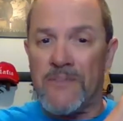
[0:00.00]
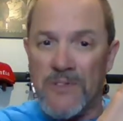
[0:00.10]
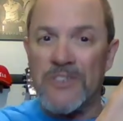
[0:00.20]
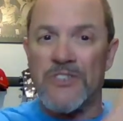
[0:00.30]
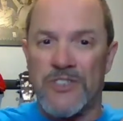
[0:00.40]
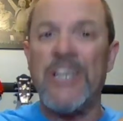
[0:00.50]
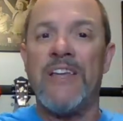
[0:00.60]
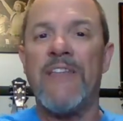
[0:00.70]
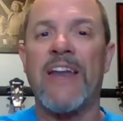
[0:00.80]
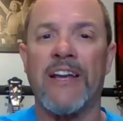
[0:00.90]
see
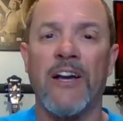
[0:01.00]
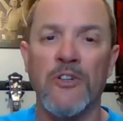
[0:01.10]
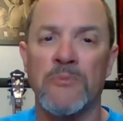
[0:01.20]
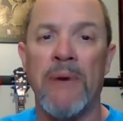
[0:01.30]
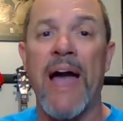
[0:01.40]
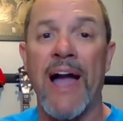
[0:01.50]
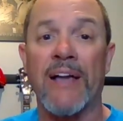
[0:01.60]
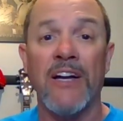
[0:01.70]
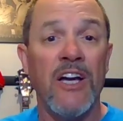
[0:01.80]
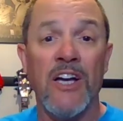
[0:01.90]
that it goes back,
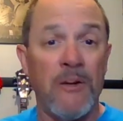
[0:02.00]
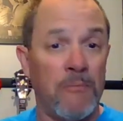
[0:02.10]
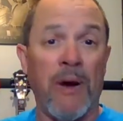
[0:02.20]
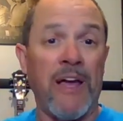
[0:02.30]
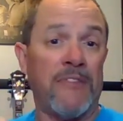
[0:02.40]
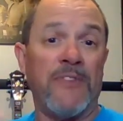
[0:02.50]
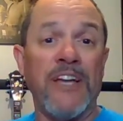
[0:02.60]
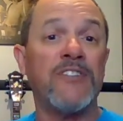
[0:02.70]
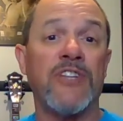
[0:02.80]
by things that are